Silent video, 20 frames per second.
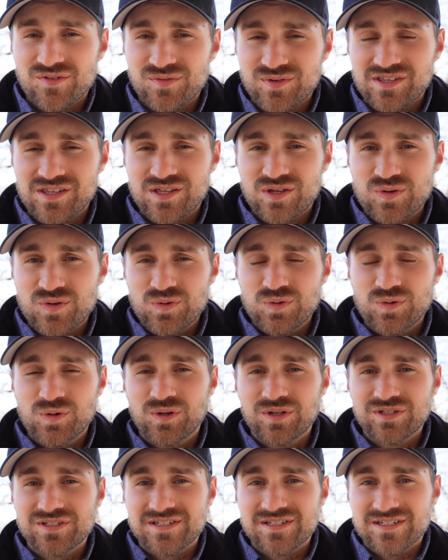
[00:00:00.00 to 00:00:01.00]
really
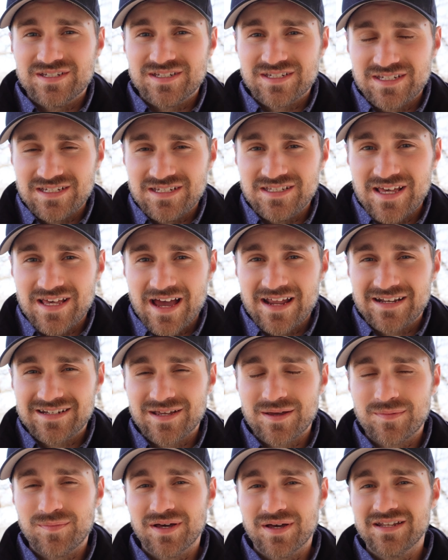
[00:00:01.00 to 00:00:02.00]
cool to see that.
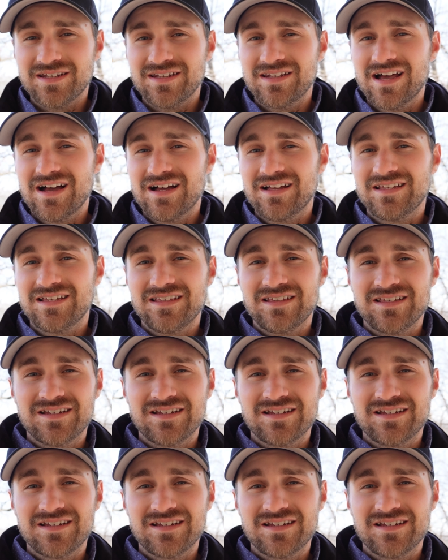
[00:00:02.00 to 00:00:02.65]
But not